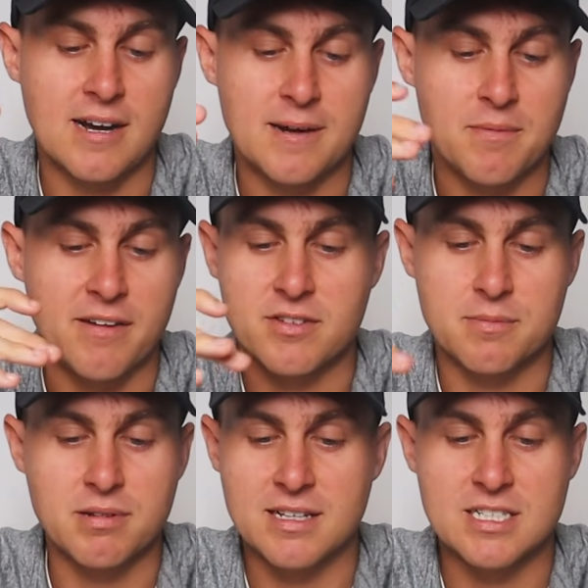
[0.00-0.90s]
I've
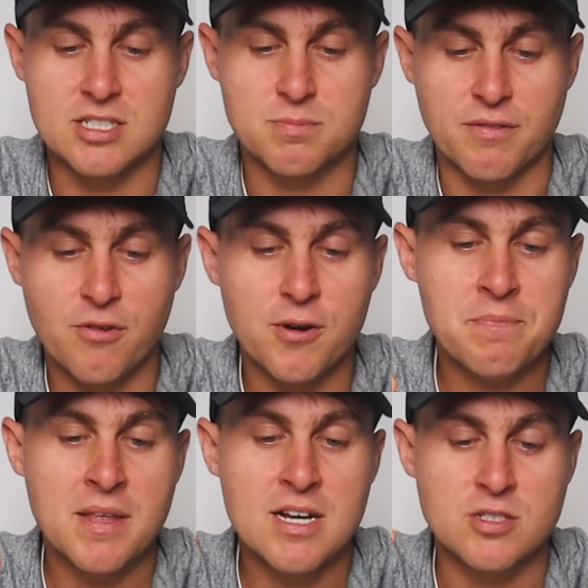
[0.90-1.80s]
completed these just before.